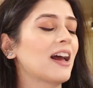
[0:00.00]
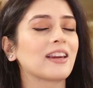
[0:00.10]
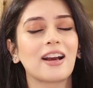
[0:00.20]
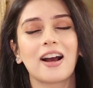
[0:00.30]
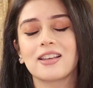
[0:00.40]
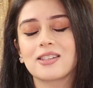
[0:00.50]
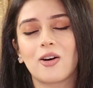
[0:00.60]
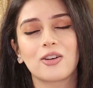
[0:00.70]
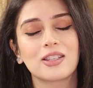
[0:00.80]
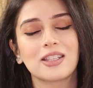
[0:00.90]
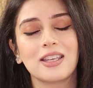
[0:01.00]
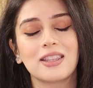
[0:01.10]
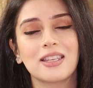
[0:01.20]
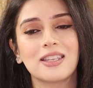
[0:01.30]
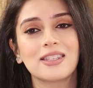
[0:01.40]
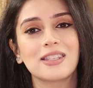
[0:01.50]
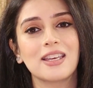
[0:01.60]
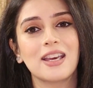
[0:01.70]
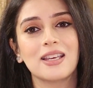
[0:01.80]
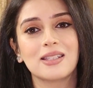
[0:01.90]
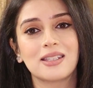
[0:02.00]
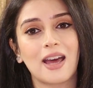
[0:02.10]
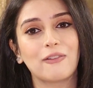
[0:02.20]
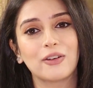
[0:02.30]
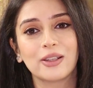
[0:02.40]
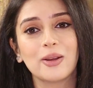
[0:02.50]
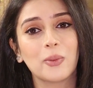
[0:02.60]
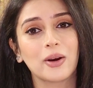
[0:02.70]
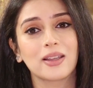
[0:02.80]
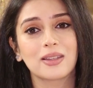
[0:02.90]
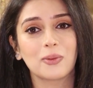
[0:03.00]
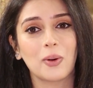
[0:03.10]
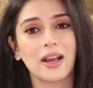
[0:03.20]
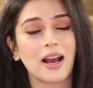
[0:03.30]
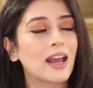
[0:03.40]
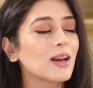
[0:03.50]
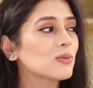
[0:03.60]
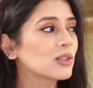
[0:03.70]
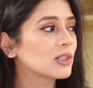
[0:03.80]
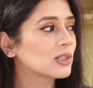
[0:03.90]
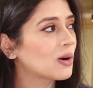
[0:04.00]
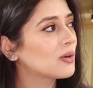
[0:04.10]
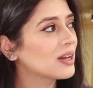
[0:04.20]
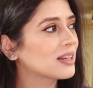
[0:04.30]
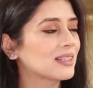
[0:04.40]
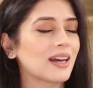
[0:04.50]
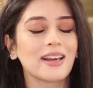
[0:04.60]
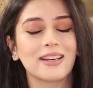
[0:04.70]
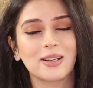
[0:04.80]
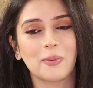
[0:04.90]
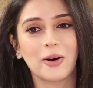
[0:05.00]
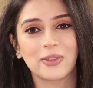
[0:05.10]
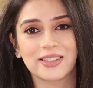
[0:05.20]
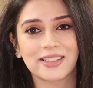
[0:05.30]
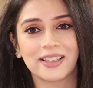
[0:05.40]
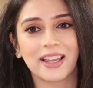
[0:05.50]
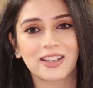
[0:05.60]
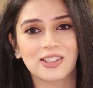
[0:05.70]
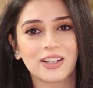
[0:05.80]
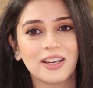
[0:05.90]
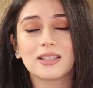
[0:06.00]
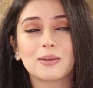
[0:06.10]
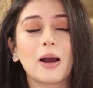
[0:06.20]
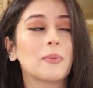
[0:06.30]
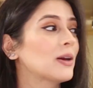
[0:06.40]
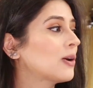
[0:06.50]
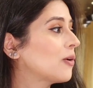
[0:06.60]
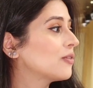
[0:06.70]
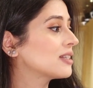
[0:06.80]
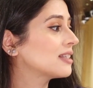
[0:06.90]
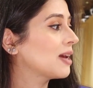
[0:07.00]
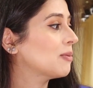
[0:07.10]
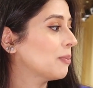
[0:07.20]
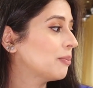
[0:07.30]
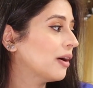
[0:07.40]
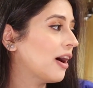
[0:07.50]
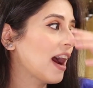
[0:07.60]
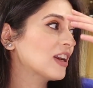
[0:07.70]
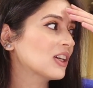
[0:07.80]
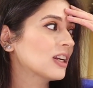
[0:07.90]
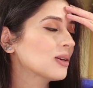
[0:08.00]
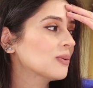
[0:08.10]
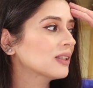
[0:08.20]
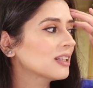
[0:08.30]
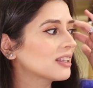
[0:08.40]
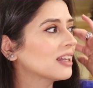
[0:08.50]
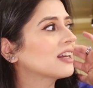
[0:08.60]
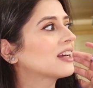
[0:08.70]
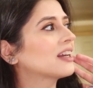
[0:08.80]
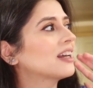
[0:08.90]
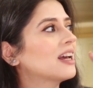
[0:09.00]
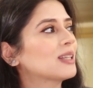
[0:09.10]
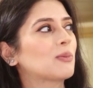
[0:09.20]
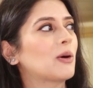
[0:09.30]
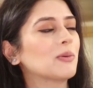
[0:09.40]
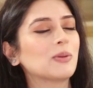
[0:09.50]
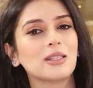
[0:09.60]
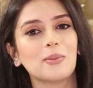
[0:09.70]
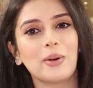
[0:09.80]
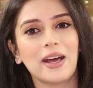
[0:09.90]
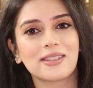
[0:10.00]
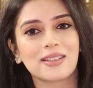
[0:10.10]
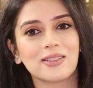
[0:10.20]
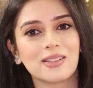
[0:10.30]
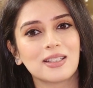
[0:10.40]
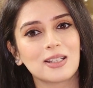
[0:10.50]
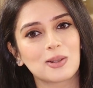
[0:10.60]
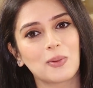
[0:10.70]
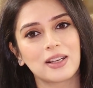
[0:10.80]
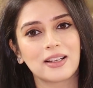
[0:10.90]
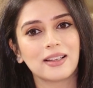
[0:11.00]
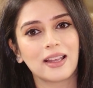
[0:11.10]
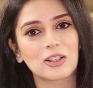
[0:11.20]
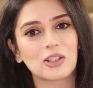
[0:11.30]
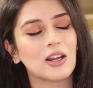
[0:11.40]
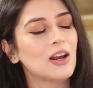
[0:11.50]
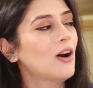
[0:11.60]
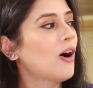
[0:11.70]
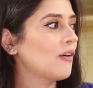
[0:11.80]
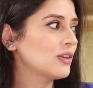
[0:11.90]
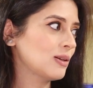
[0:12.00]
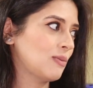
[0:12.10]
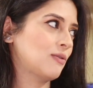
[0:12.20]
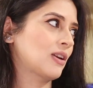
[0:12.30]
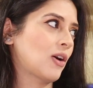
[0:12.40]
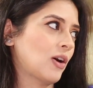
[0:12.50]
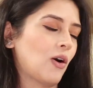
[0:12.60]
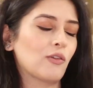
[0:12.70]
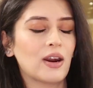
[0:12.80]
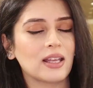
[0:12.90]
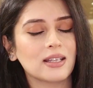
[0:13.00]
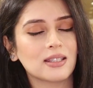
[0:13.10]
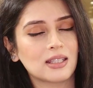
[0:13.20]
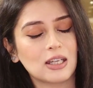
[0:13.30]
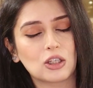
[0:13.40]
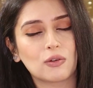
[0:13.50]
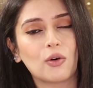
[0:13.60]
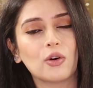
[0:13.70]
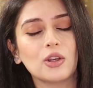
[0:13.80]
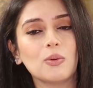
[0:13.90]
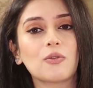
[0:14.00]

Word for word: And guys, honestly, this is definitely worth the wait. I am so excited about this collection. This might be an overstatement, but I genuinely think is probably the best unstitched wedding collection. Obviously we've got it already in stitched for you.